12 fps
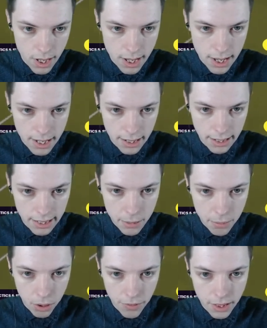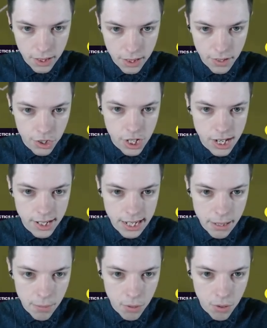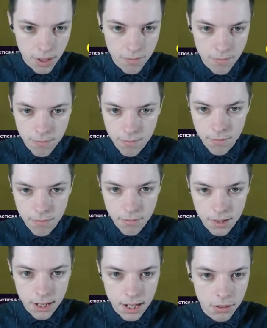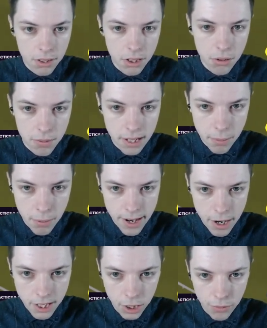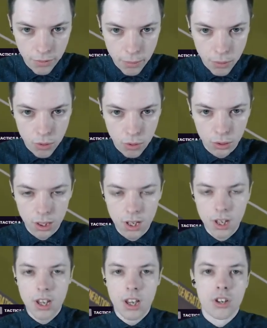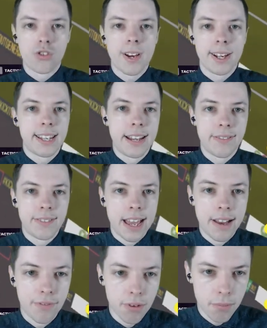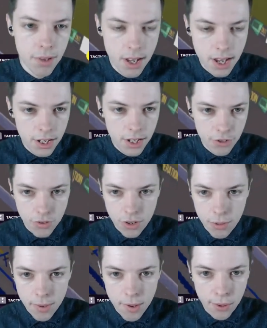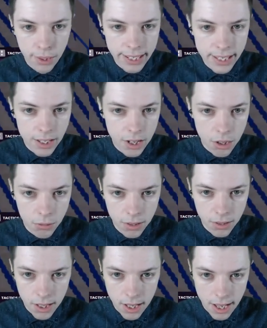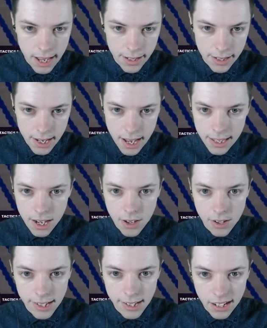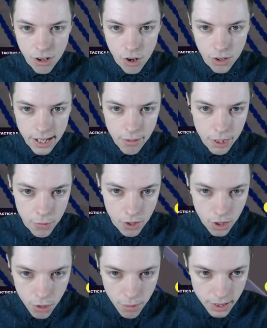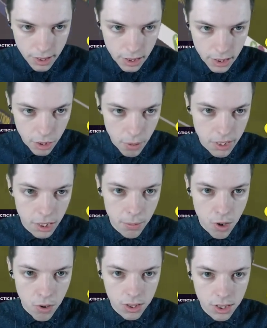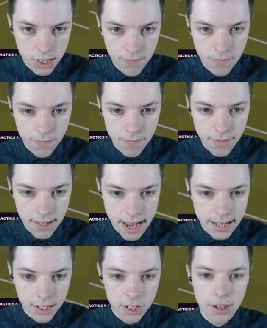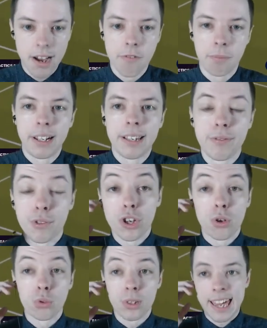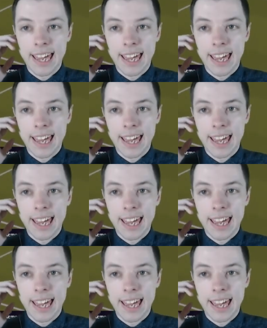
Lays the ball off into Vicente Iborra, now to Dani Parejo. It's a lovely ball, and a great save there from Geronimo Rulli in goal. And they are going to get a corner here, which Moy Gomez is going to whip it to the box. And it's going to go out of play for a goal kick.